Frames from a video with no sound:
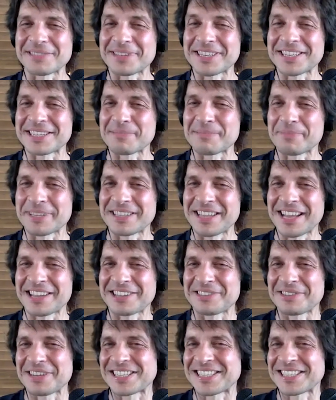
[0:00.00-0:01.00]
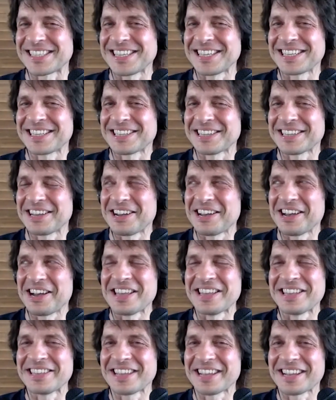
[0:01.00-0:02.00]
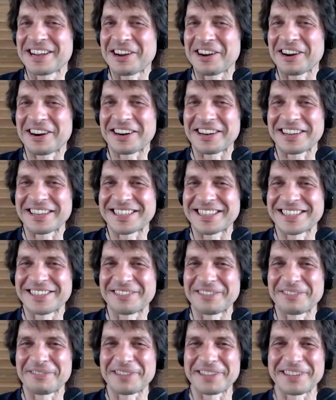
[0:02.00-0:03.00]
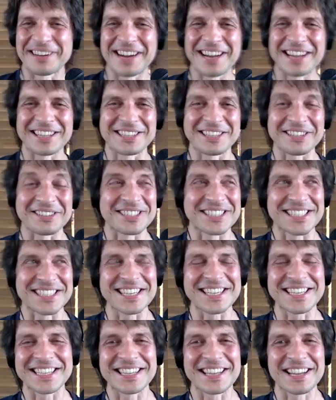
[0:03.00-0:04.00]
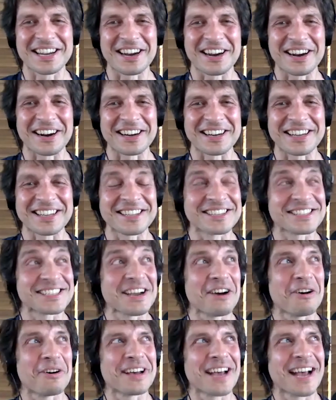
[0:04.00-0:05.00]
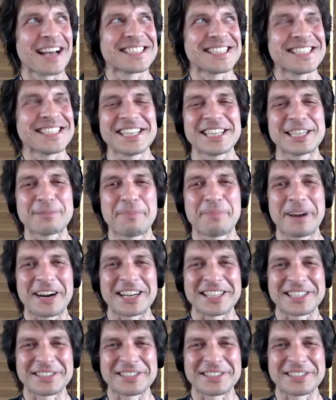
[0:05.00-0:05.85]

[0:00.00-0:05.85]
what is like, do you see it in the garden, or whether I don't see it in the garden, I say, actually, these birds,